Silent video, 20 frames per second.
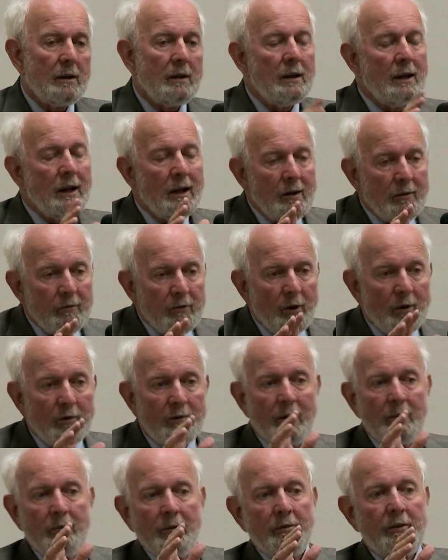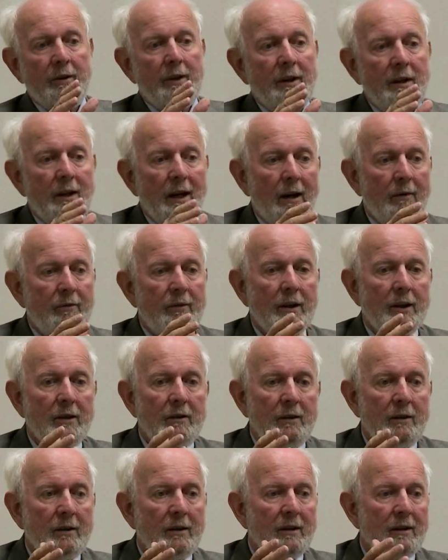and for some of the
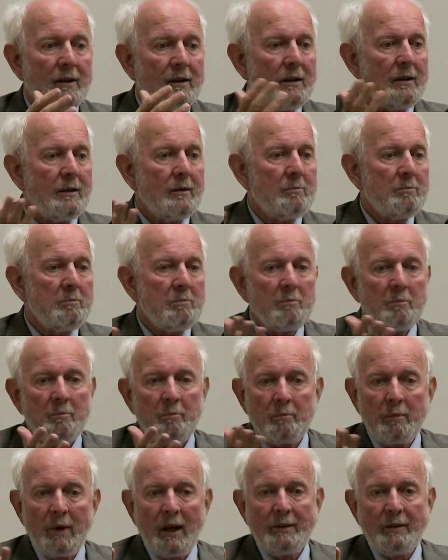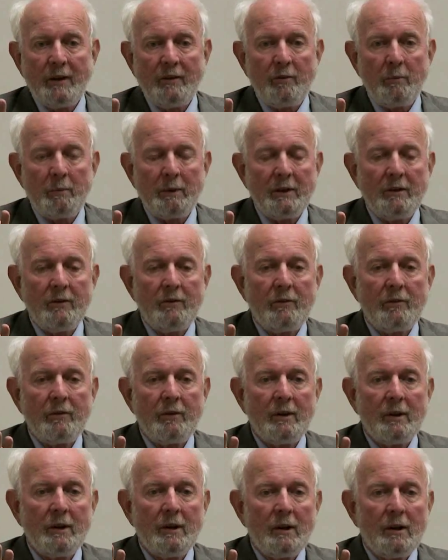African participants
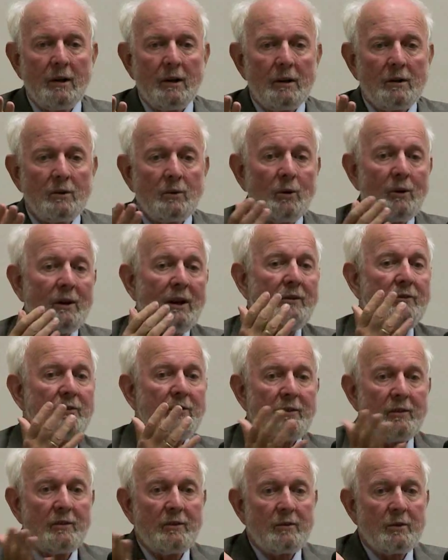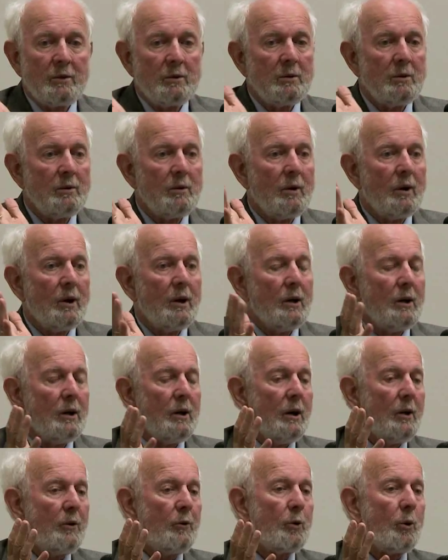to listen to
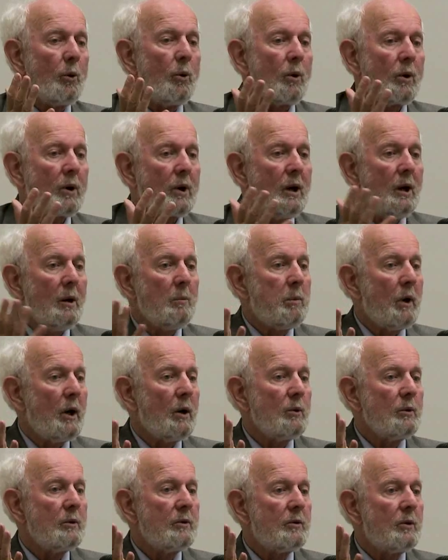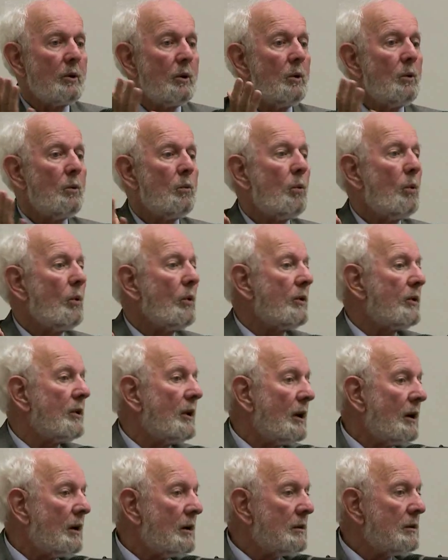a talk about
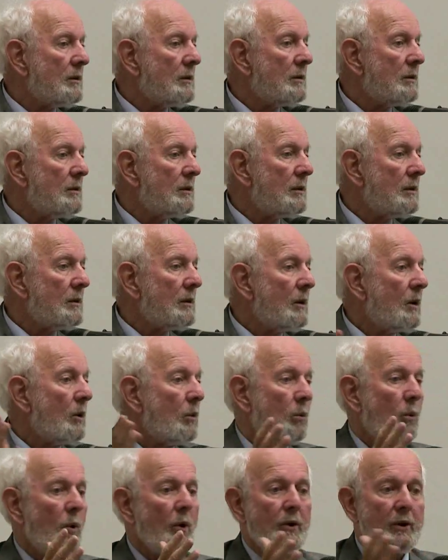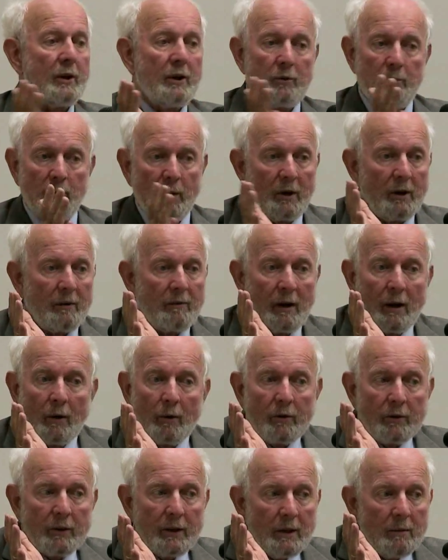water. Water is one of our
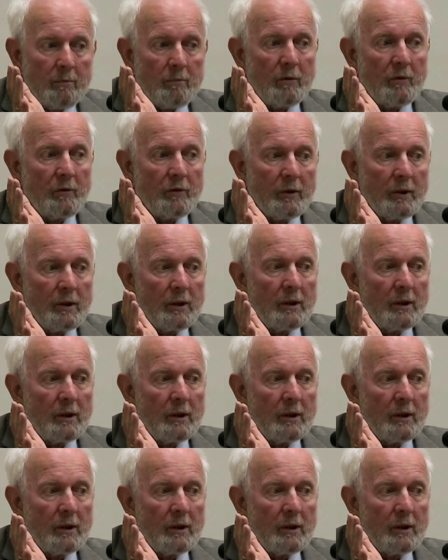themes.